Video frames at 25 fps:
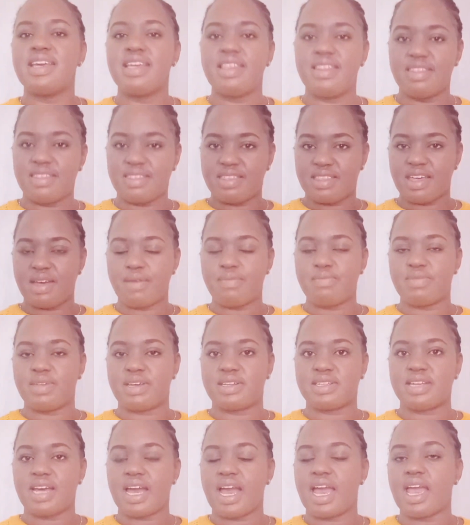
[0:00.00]
in them
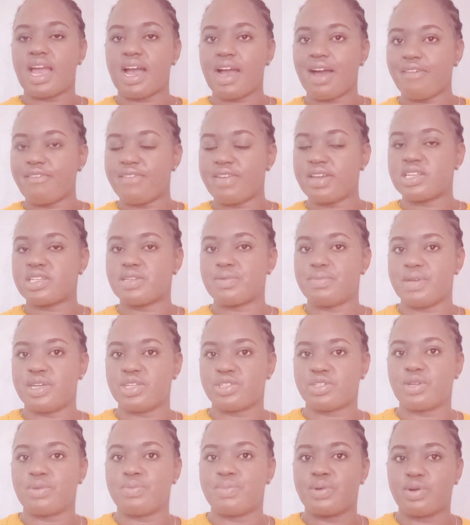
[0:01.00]
that I haven't
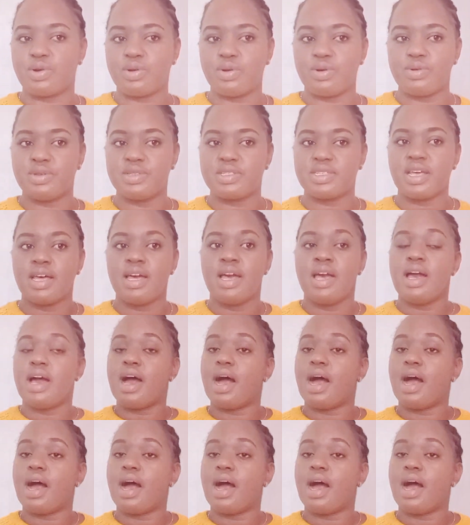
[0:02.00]
mentioned because